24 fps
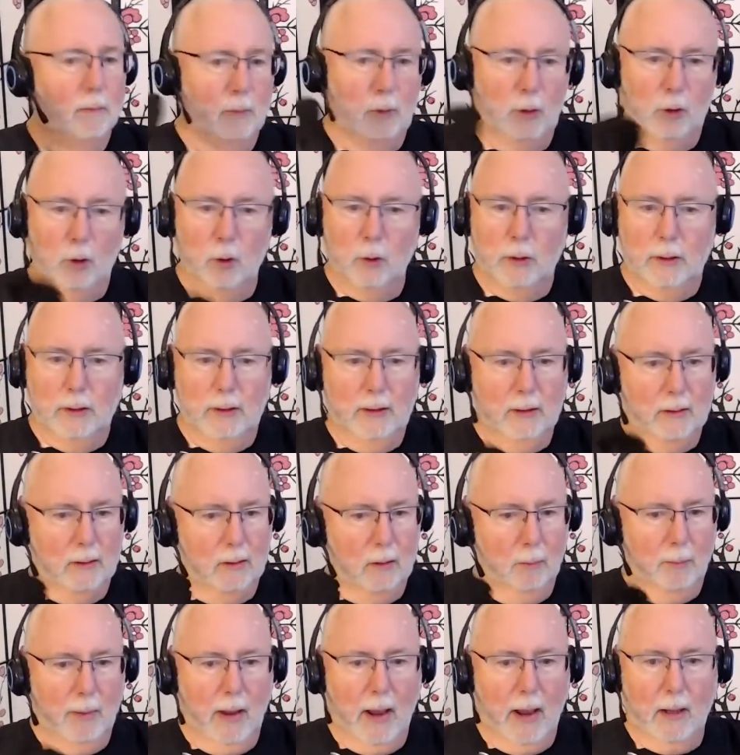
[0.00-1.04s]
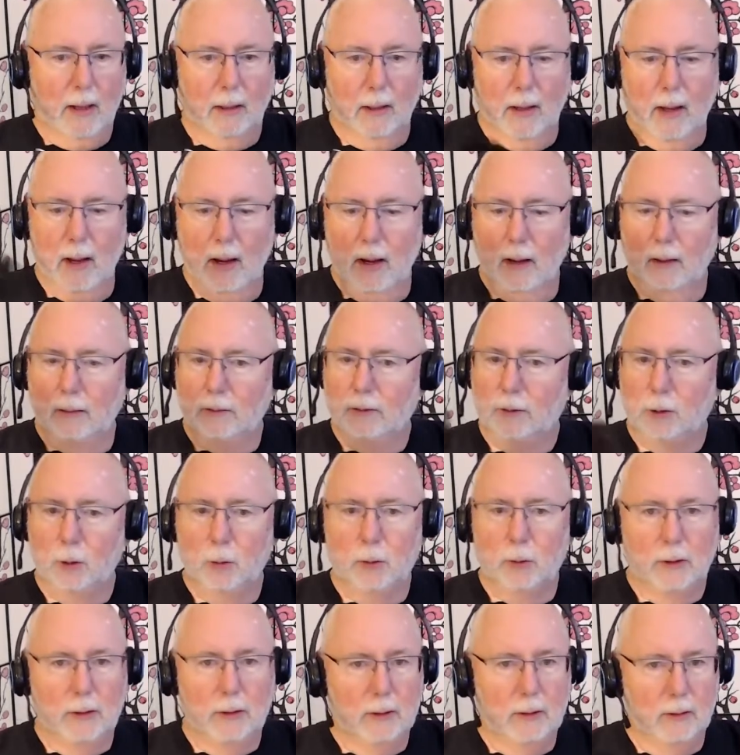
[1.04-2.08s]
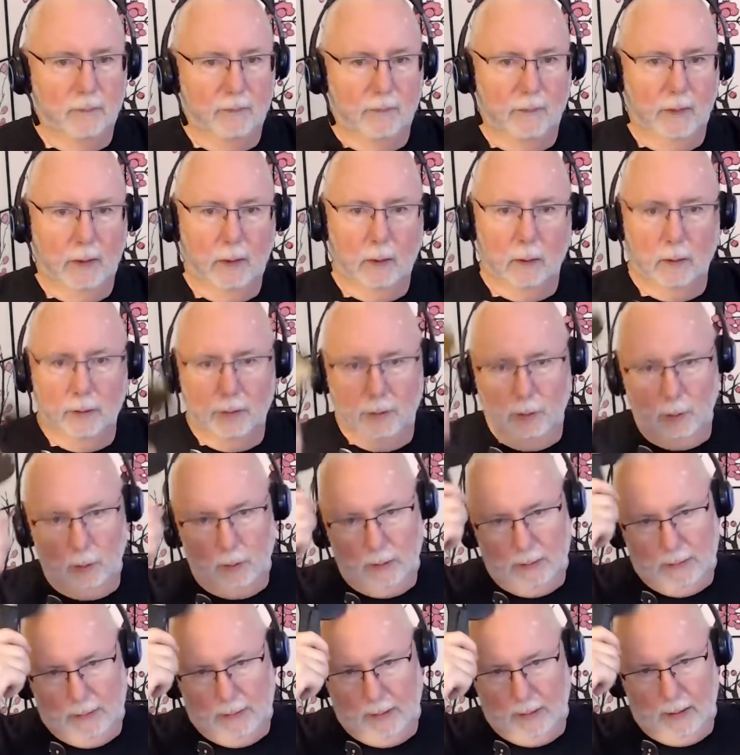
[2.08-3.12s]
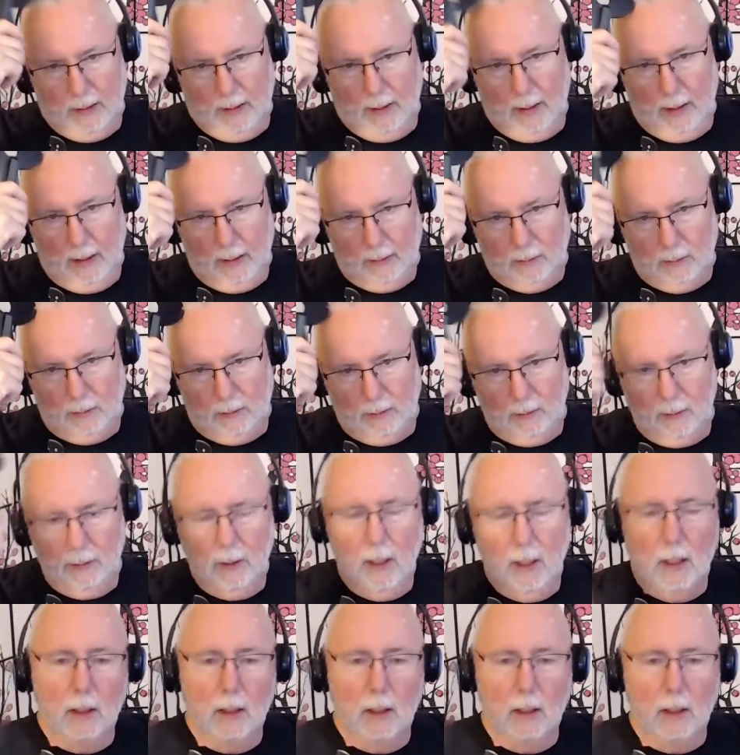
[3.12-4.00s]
you can hit the back of hands, you can hit fingers, you can hit heads.